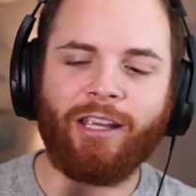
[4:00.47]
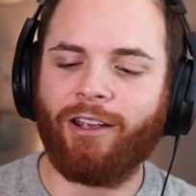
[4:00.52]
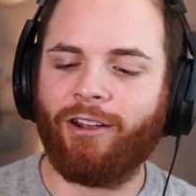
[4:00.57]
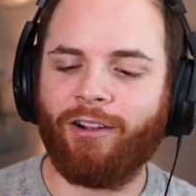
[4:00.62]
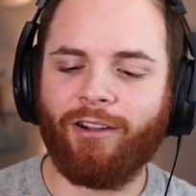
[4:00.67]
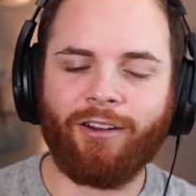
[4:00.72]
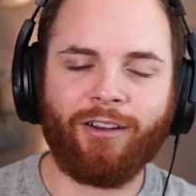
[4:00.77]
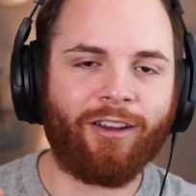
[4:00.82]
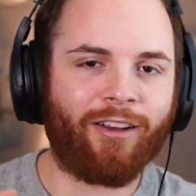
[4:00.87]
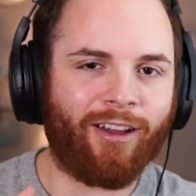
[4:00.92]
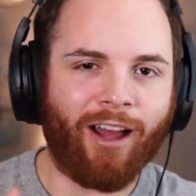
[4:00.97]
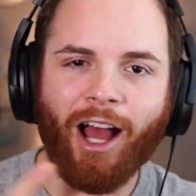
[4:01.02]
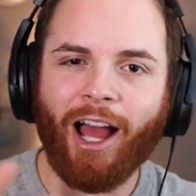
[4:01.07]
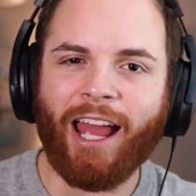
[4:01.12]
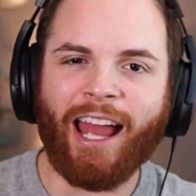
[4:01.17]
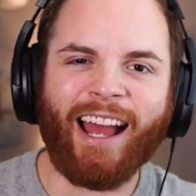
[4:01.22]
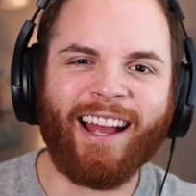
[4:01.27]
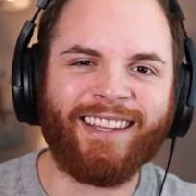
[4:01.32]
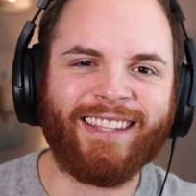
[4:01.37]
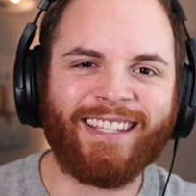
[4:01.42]
heard
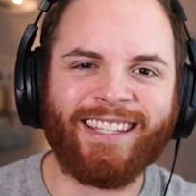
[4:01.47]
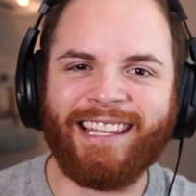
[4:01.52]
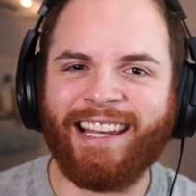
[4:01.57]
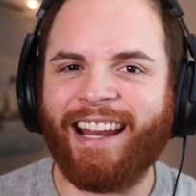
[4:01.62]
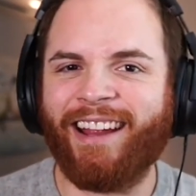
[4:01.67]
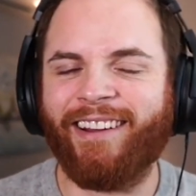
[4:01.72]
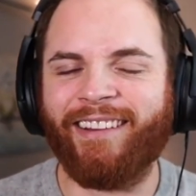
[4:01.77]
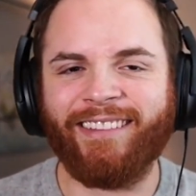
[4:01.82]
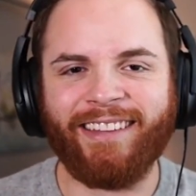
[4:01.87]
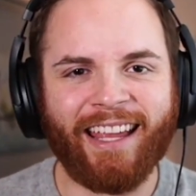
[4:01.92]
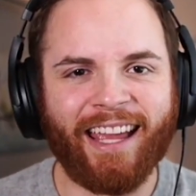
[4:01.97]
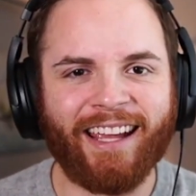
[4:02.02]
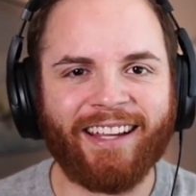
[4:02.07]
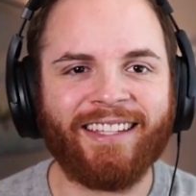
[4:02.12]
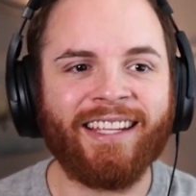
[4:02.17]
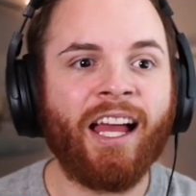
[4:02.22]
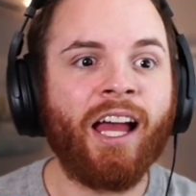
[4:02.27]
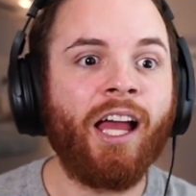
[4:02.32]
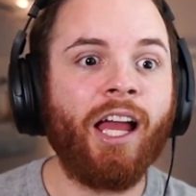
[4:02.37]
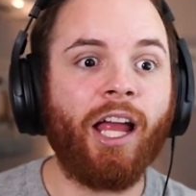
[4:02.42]
hi-hats, snares,
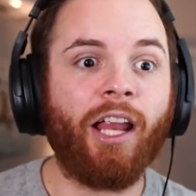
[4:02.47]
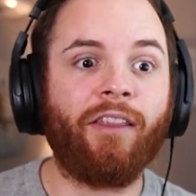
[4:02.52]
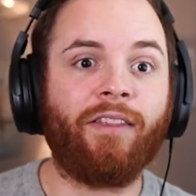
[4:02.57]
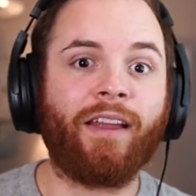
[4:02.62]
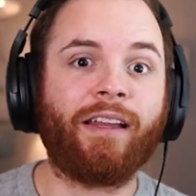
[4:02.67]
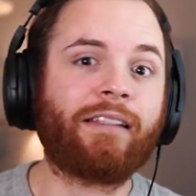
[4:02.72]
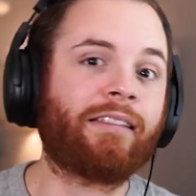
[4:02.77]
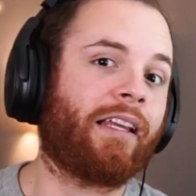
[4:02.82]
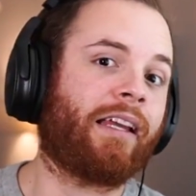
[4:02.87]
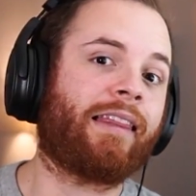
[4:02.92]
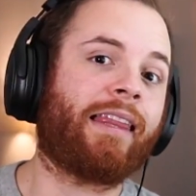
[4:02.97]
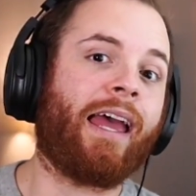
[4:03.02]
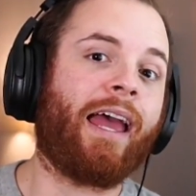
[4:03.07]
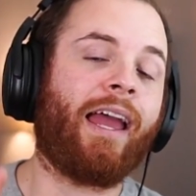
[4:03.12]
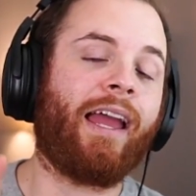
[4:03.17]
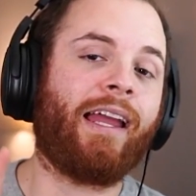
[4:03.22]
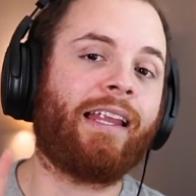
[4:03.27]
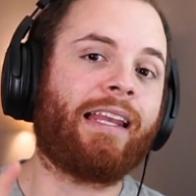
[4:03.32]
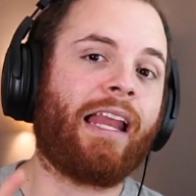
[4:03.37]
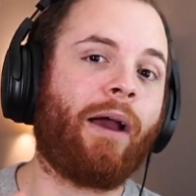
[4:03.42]
kicks, and things like
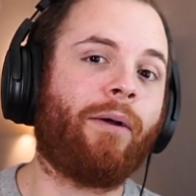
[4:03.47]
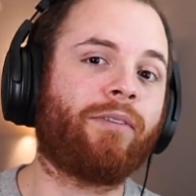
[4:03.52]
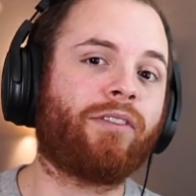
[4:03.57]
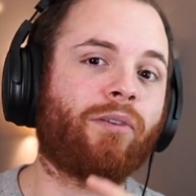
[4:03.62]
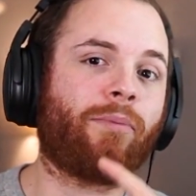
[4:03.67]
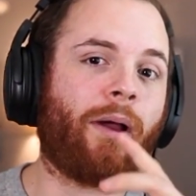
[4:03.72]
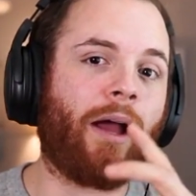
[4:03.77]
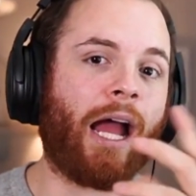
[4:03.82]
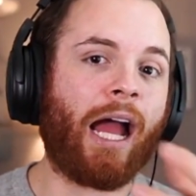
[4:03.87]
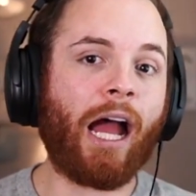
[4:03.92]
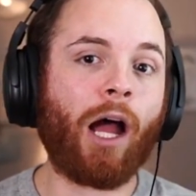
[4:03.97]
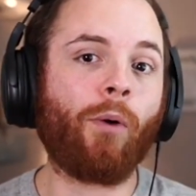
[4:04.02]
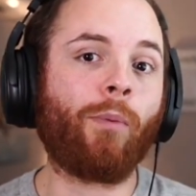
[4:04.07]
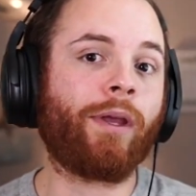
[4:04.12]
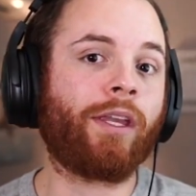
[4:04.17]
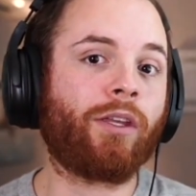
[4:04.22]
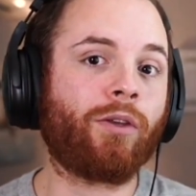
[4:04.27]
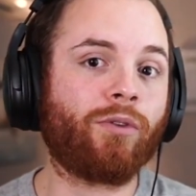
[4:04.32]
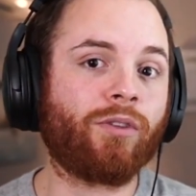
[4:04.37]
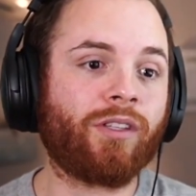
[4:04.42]
that. And now it's about how
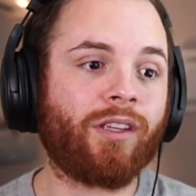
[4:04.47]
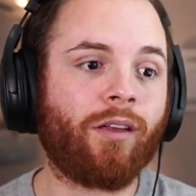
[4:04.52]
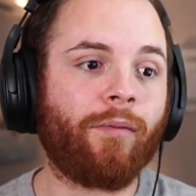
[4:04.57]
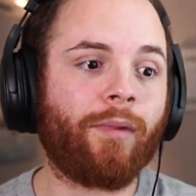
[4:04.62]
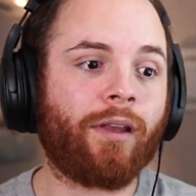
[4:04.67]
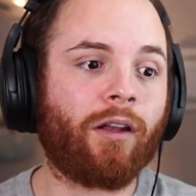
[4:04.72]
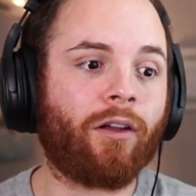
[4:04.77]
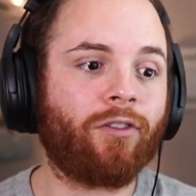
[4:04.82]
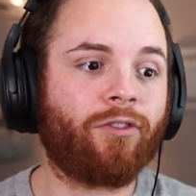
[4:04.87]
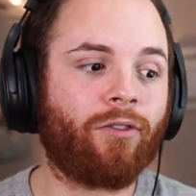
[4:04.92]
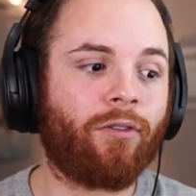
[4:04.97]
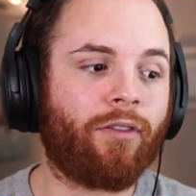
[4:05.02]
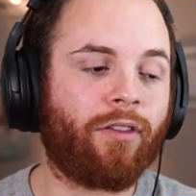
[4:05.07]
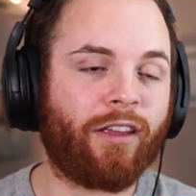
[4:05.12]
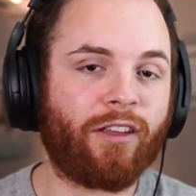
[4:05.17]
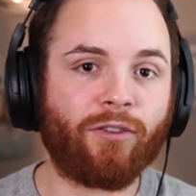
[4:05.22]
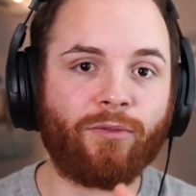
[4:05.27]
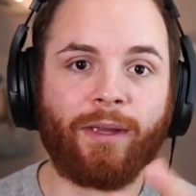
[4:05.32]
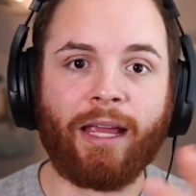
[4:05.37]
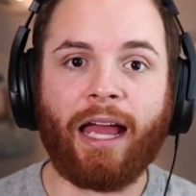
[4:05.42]
we use them and also
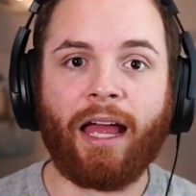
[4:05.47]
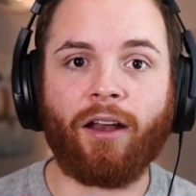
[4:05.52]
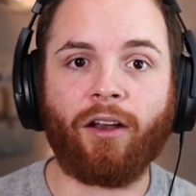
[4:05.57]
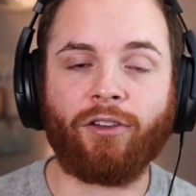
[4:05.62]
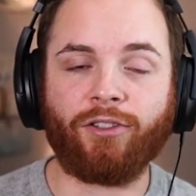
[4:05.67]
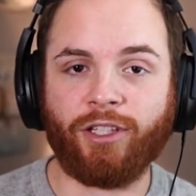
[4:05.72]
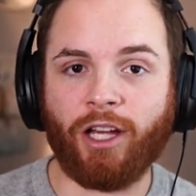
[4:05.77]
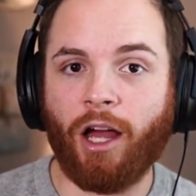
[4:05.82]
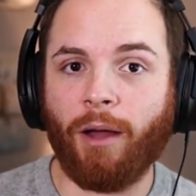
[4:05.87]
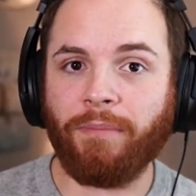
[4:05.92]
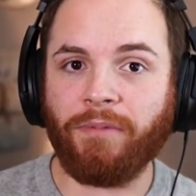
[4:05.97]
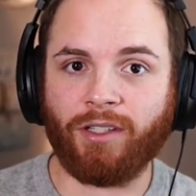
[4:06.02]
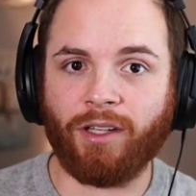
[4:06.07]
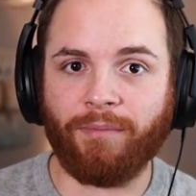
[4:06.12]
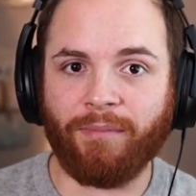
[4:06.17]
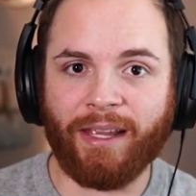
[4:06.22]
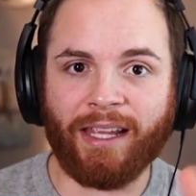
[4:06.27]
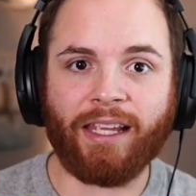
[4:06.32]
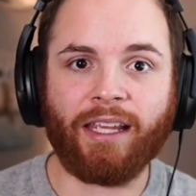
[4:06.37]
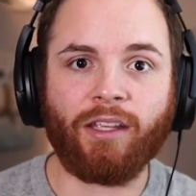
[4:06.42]
things we add on top to
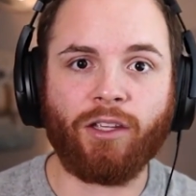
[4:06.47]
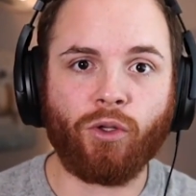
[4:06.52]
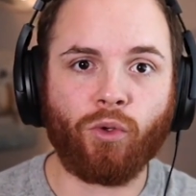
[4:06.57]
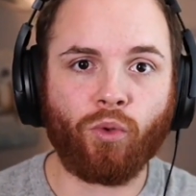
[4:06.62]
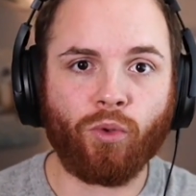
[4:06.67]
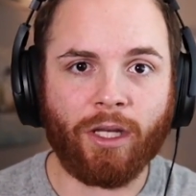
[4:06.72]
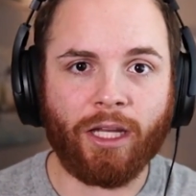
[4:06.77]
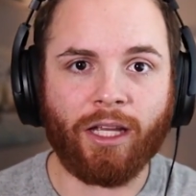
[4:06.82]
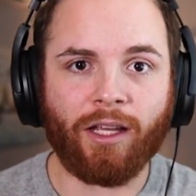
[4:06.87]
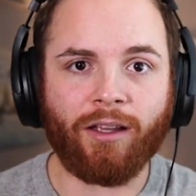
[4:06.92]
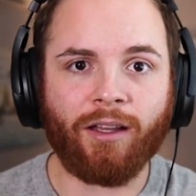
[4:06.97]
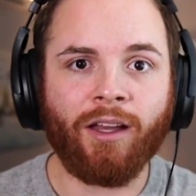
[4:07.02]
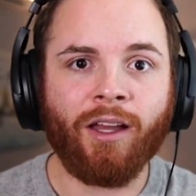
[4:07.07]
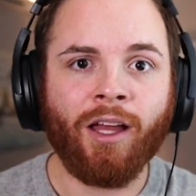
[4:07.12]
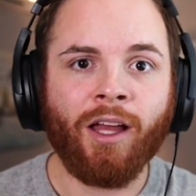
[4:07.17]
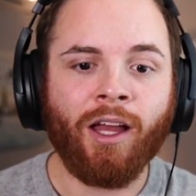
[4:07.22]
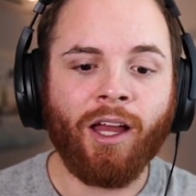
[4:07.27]
make it unique.